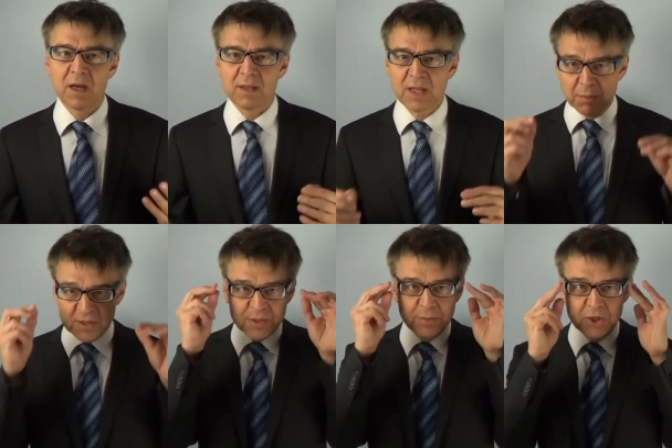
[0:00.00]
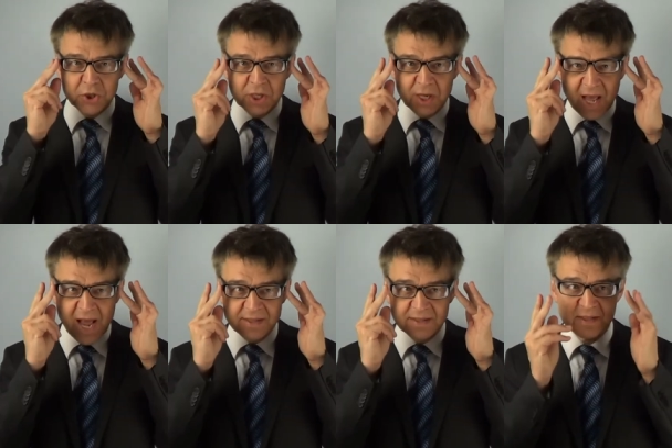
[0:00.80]
Now we switch
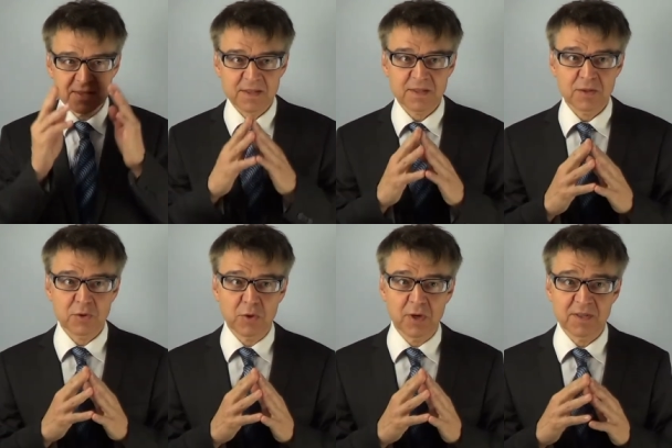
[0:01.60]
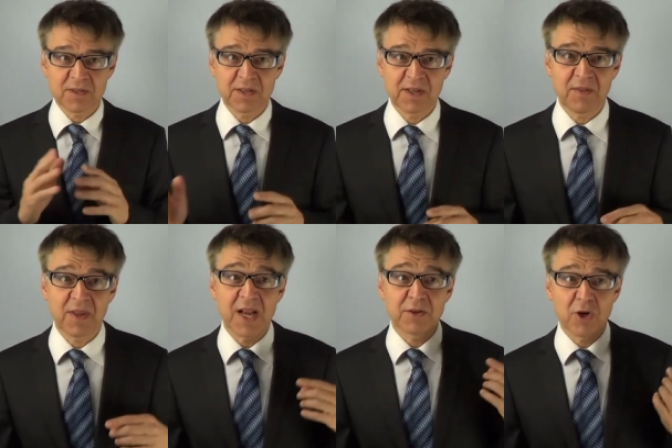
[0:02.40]
classes to consider
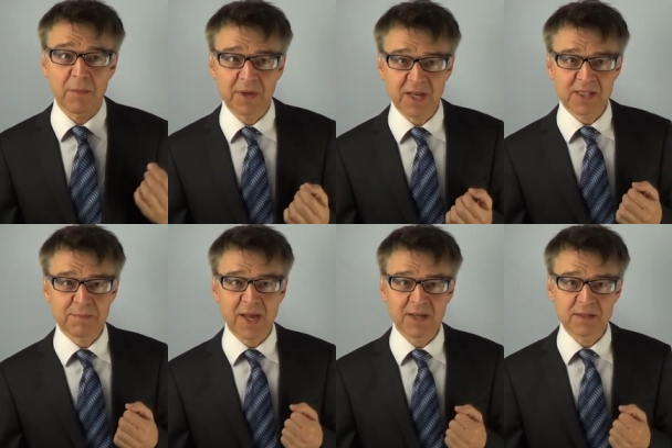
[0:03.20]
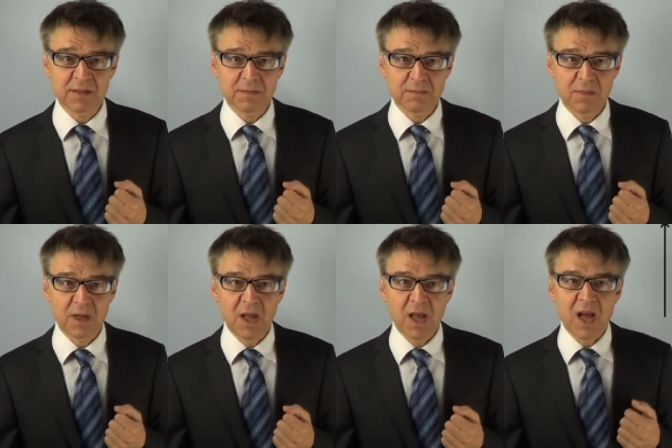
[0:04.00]
the entropic aspect.
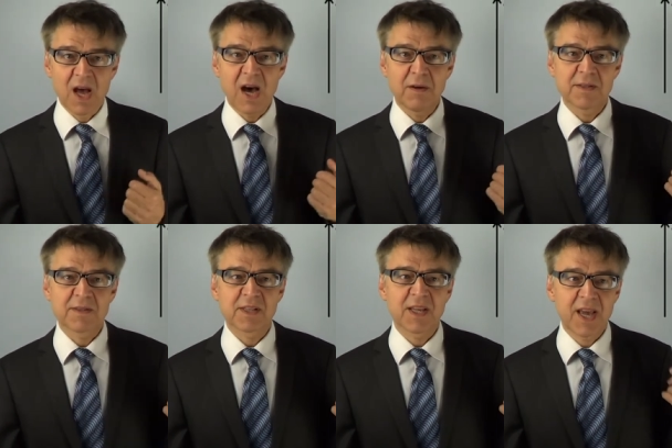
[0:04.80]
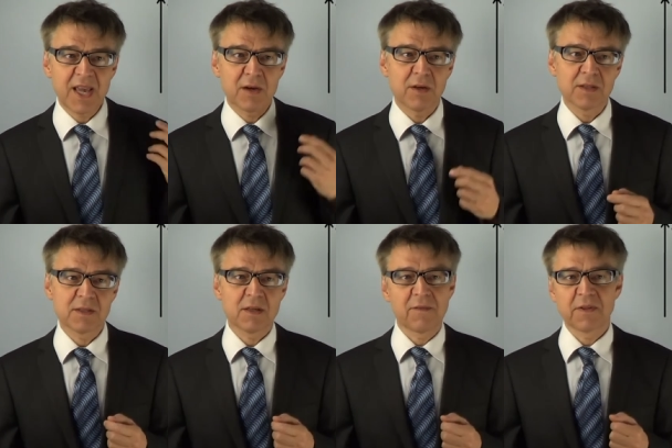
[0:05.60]
How does
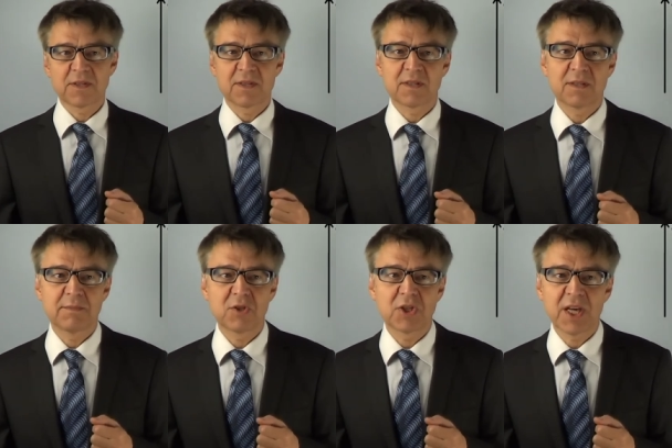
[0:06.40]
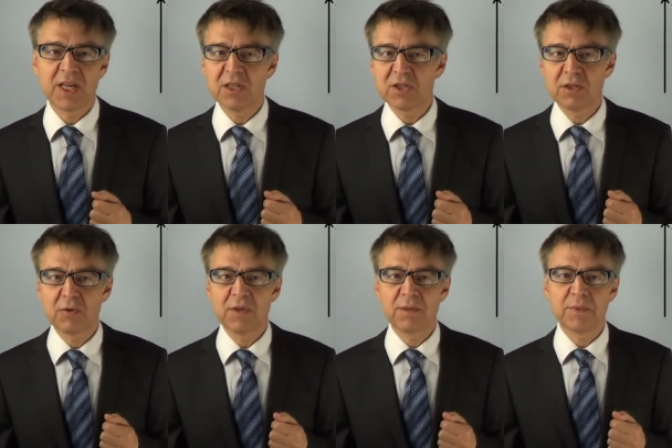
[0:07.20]
chaos of the system change
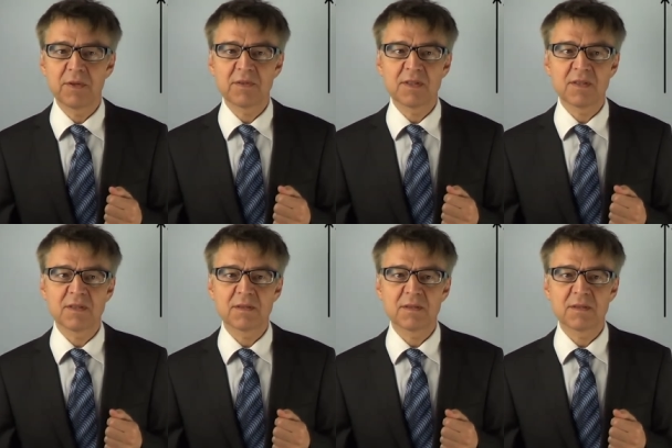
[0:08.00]
during the process?